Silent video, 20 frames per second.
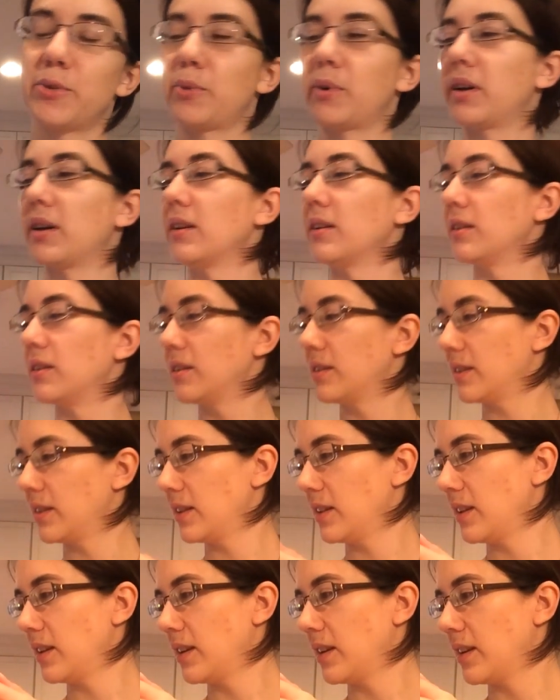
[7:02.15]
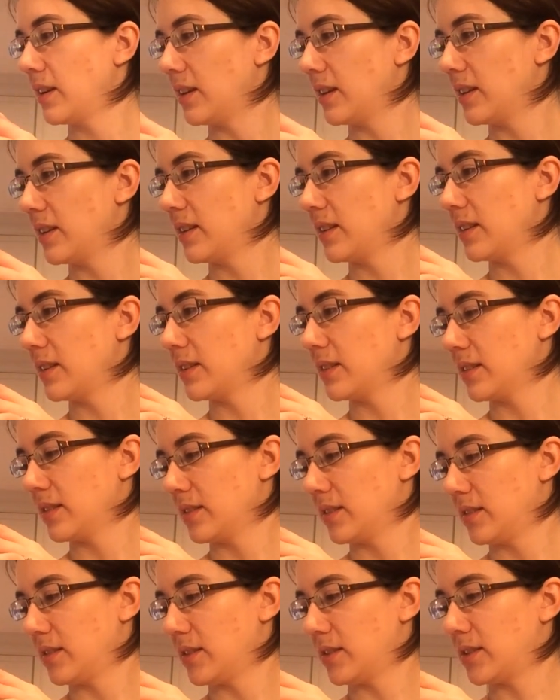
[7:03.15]
well
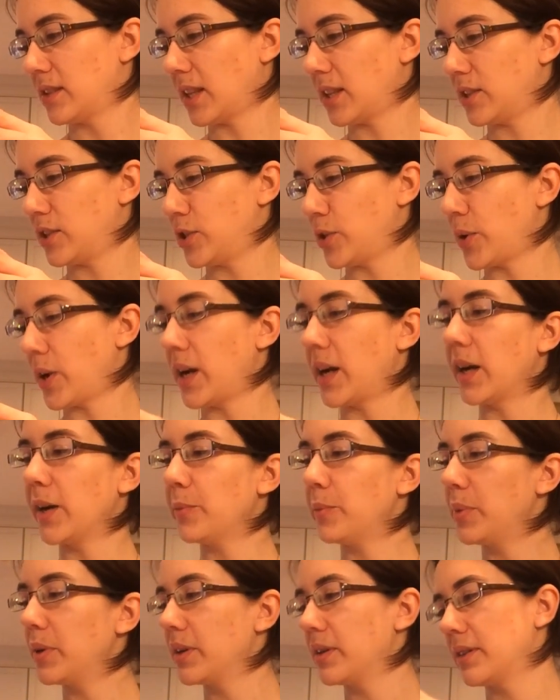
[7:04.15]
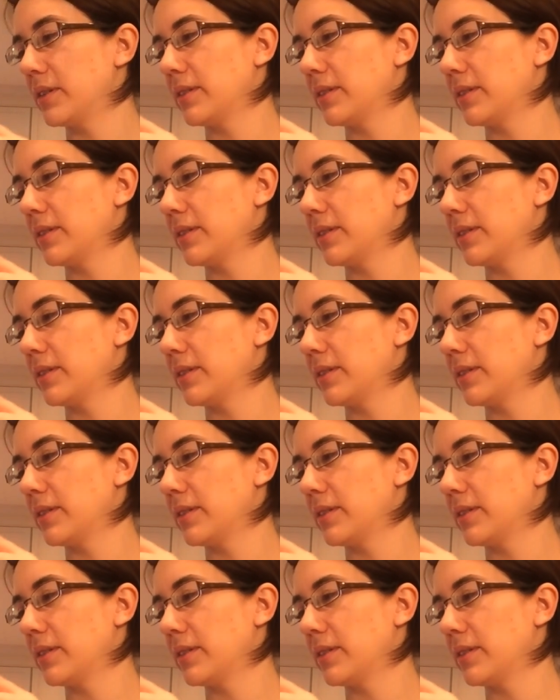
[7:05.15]
to set you up.